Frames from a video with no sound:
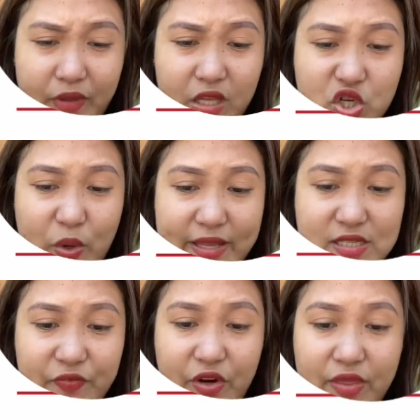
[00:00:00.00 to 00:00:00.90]
It
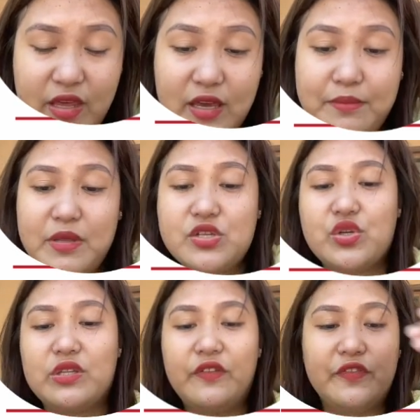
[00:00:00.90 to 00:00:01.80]
transferred the
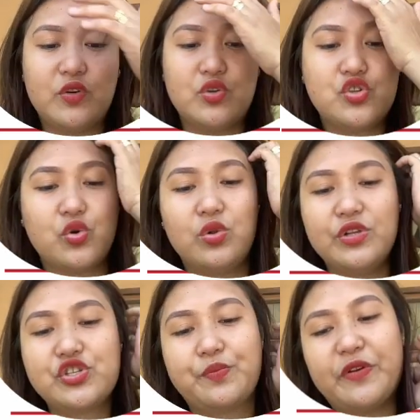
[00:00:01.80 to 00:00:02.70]
administrative control
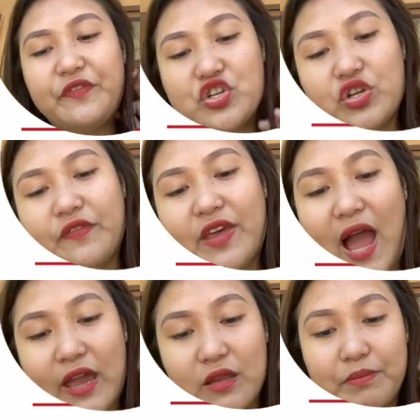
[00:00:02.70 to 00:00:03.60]
and supervision of the
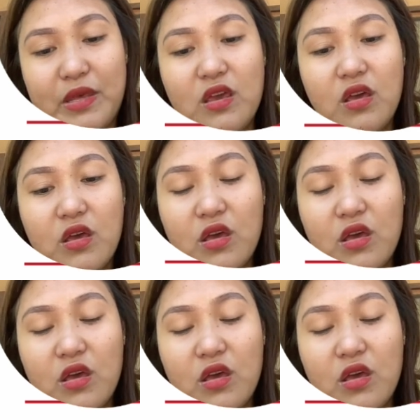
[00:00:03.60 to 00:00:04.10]
INP